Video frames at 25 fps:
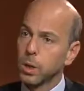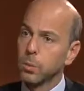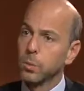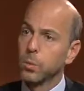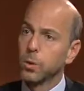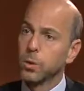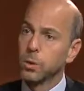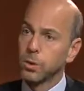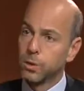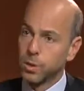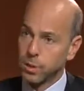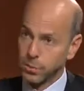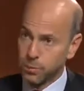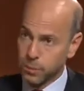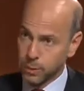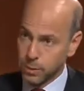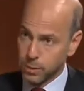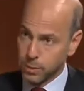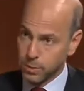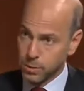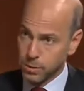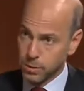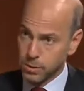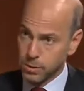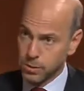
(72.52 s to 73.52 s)
and more
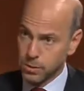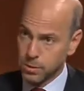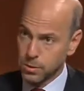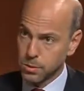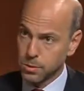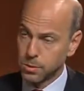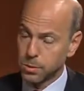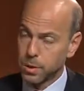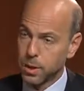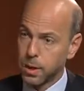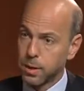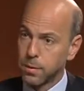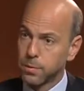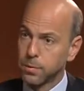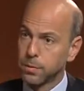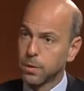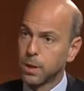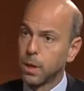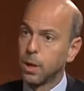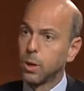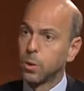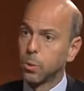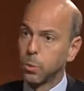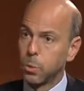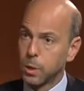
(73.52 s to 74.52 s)
difficult to have
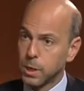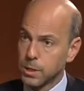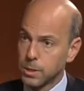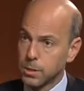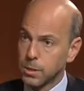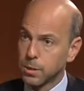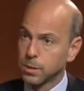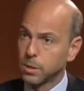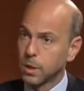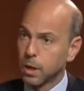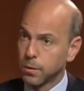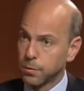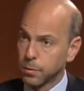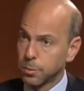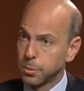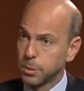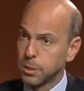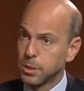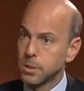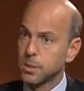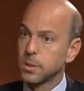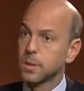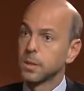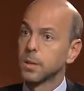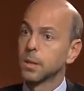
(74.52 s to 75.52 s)
Western
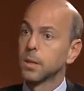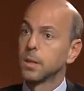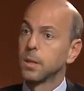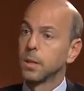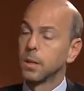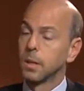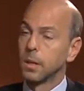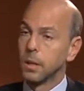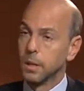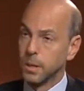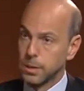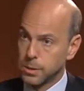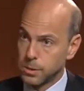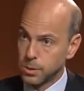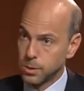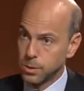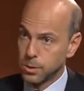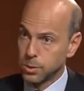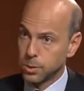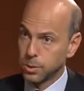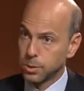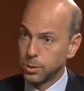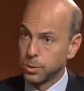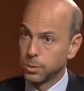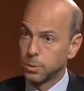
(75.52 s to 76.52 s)
governments listen
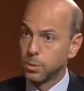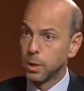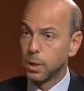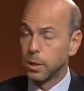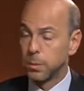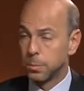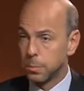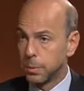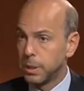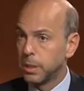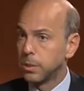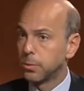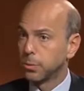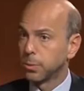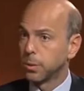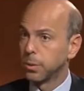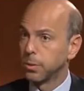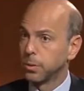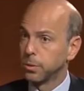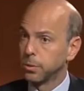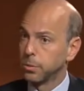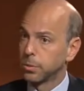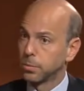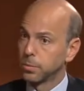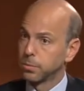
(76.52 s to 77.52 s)
to you and meet with
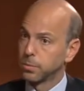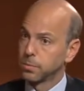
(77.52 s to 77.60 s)
you?